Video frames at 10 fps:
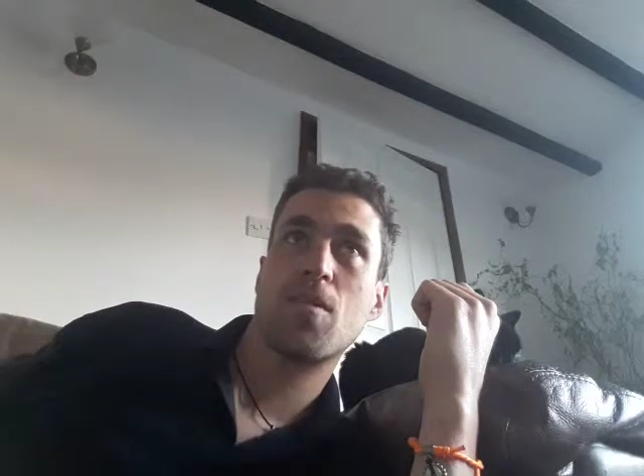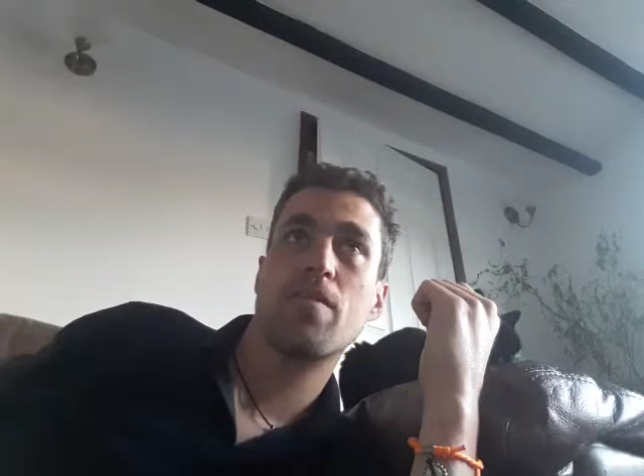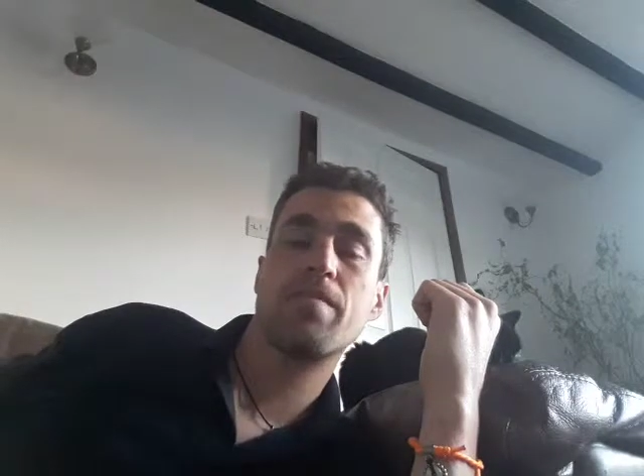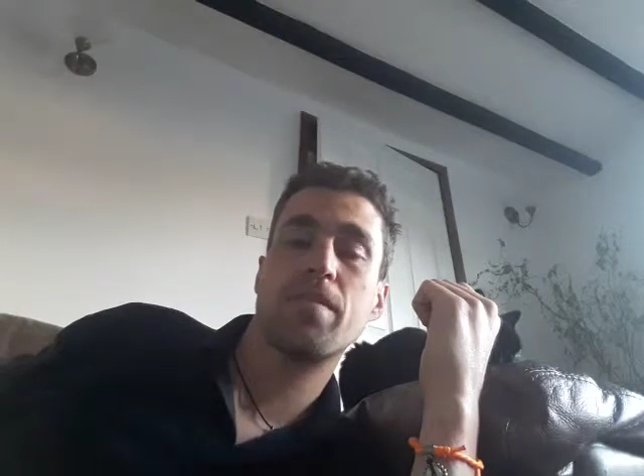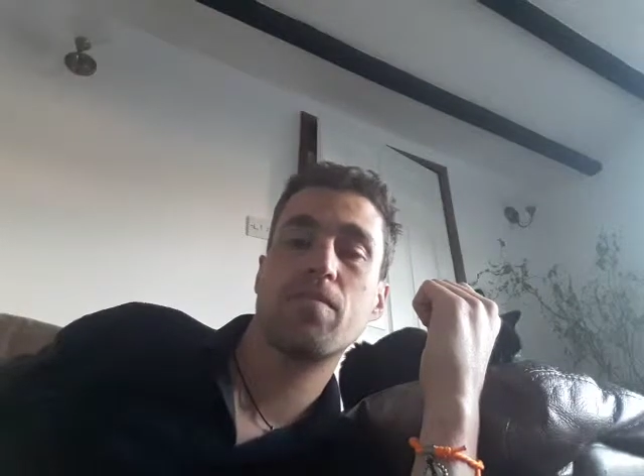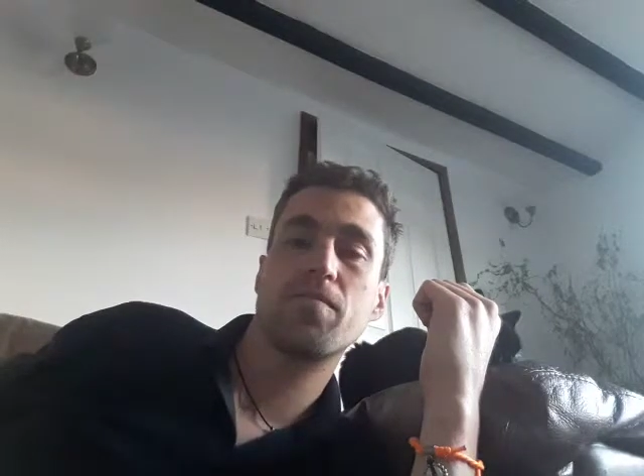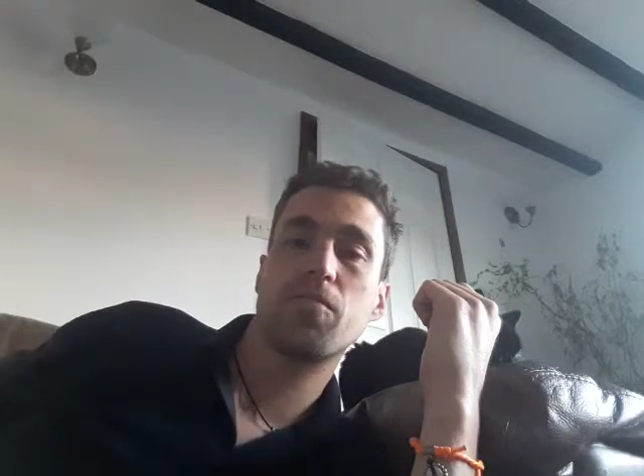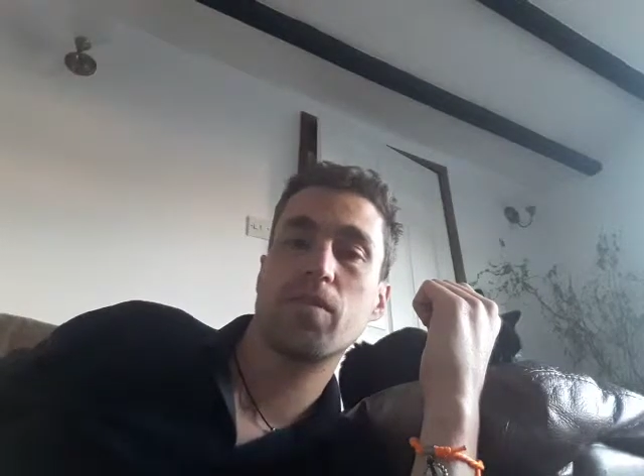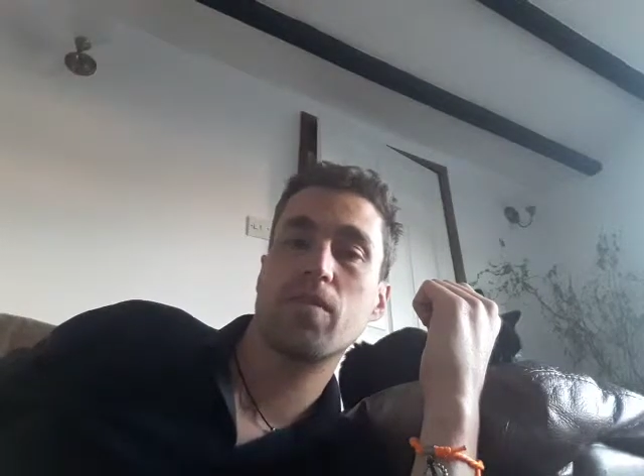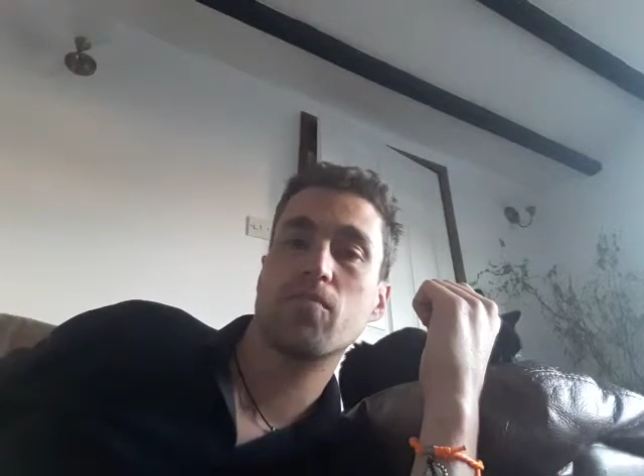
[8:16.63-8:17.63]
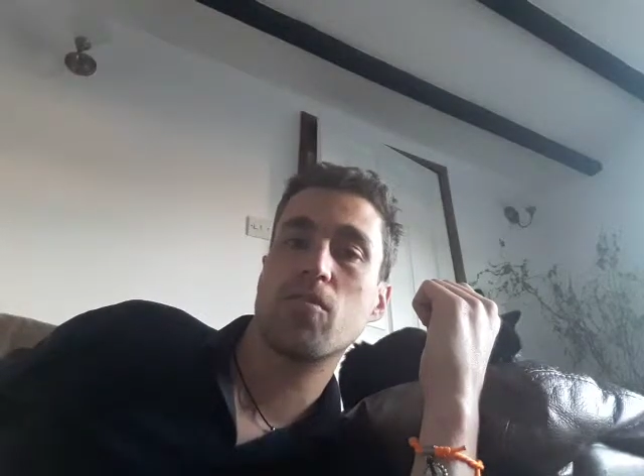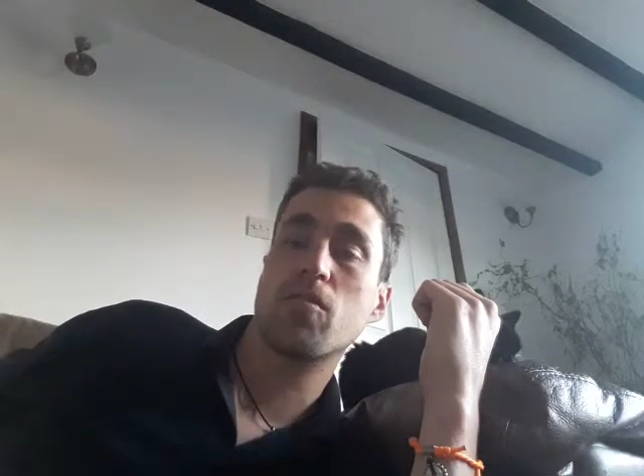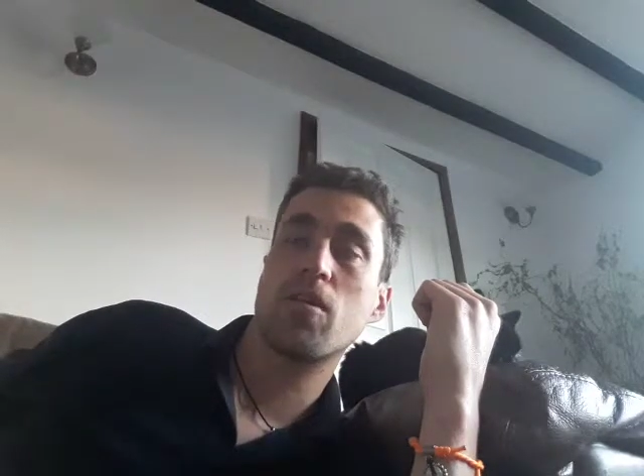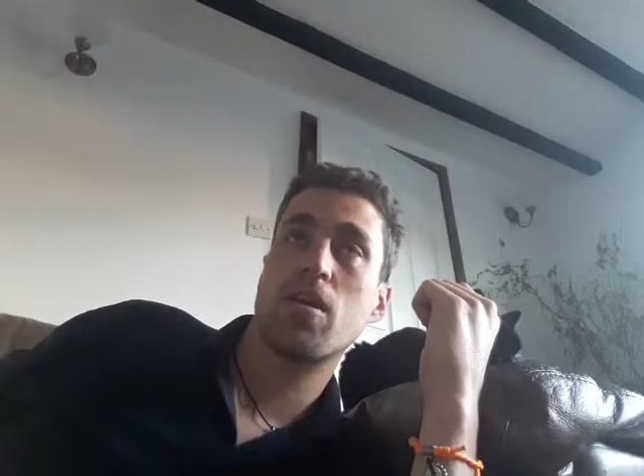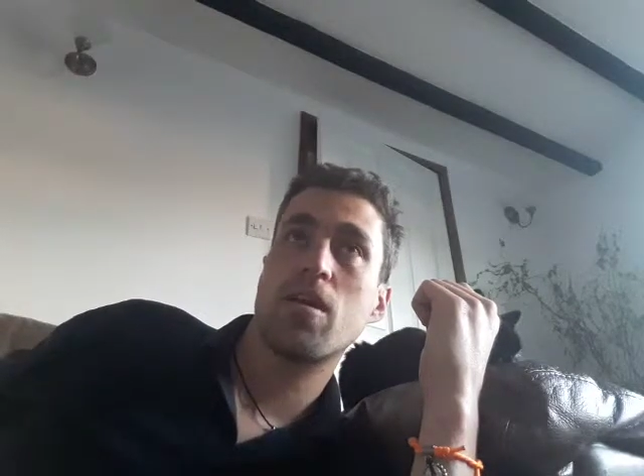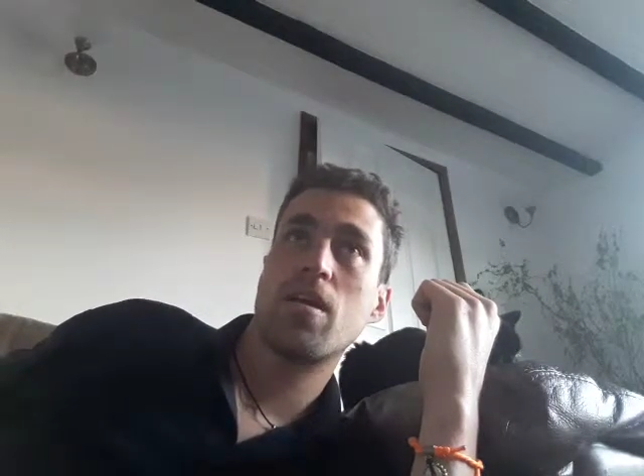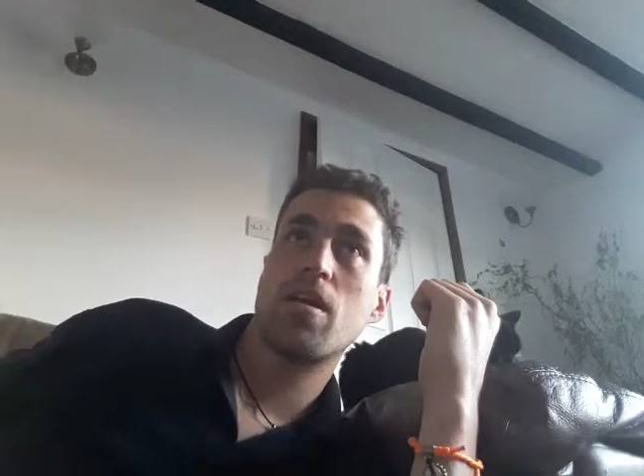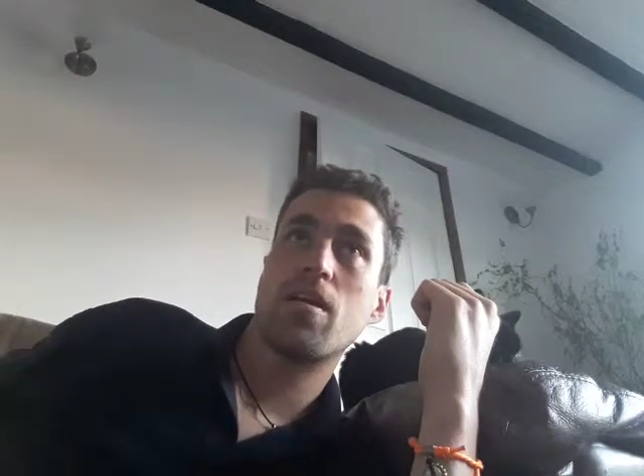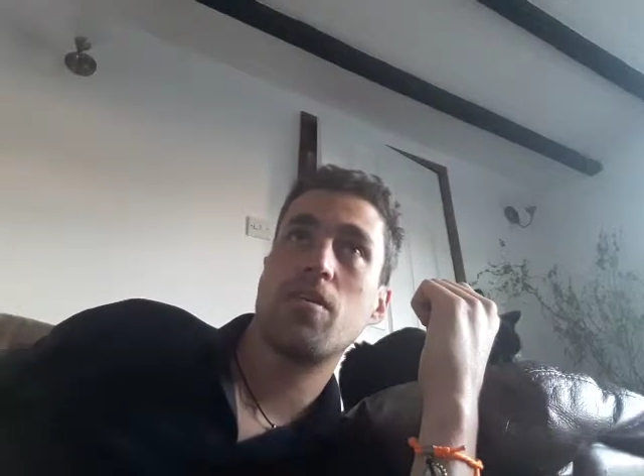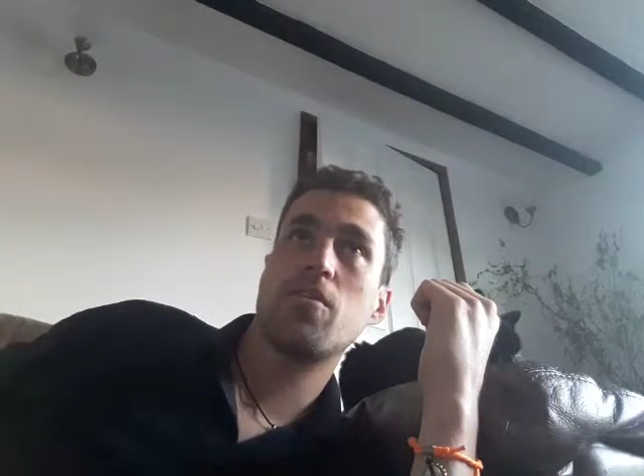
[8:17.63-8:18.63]
fear of doing it wrong,
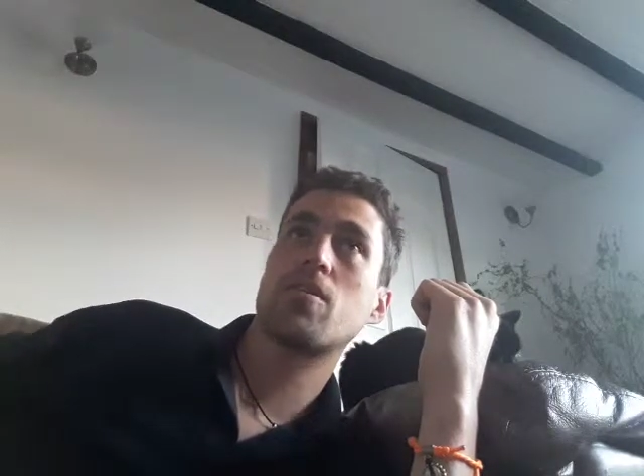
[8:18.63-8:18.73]
you